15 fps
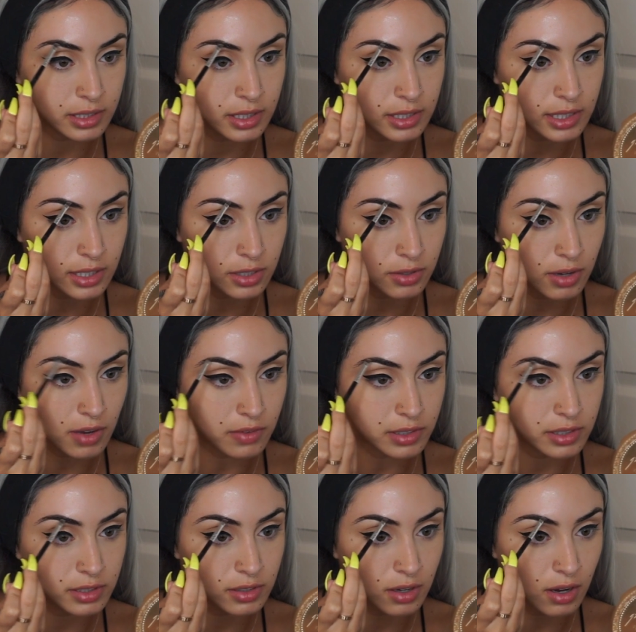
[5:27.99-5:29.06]
because I do have a
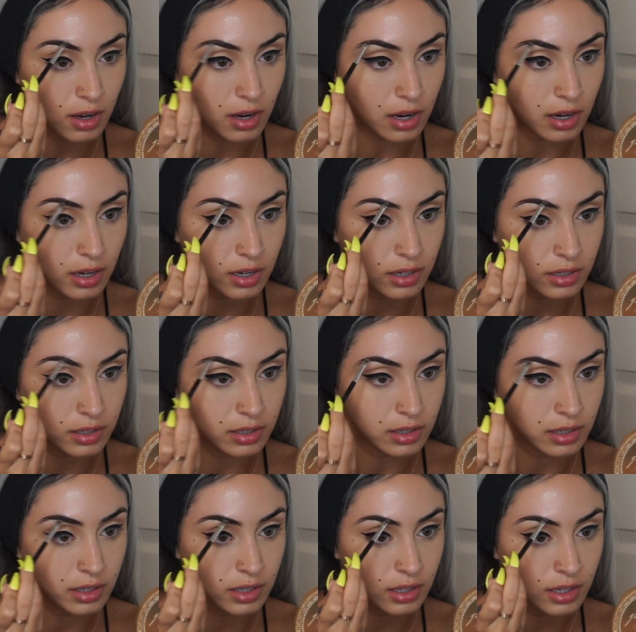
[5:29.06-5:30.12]
scar.
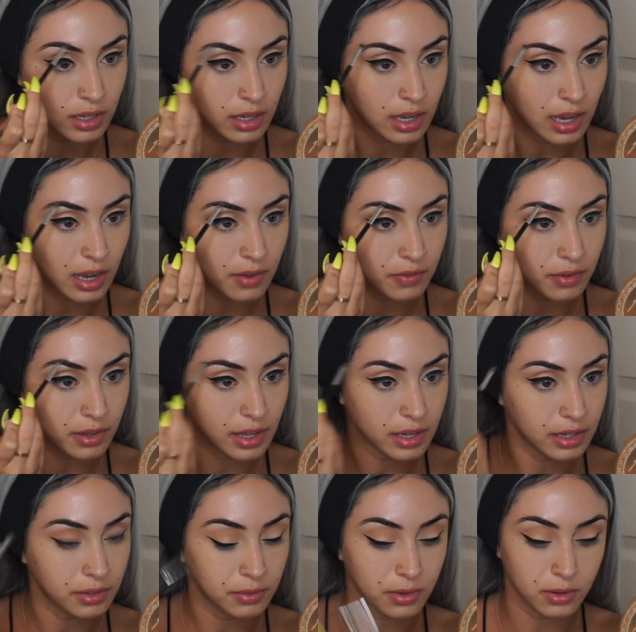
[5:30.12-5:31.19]
I fill that
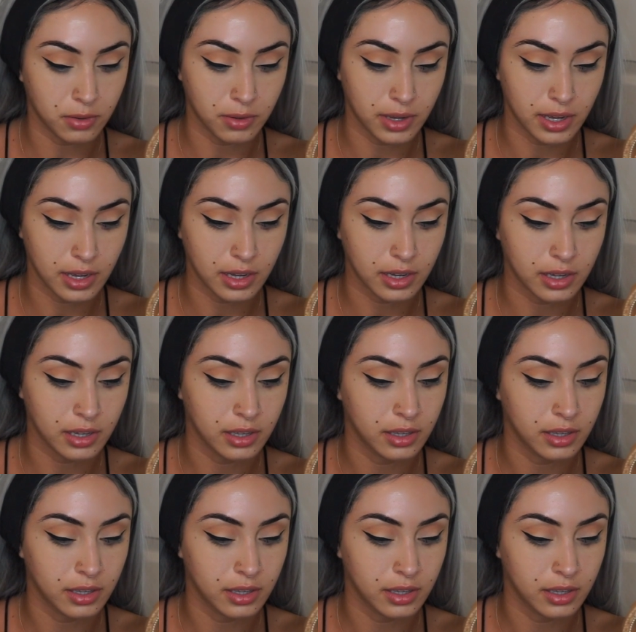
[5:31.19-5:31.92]
in real quick.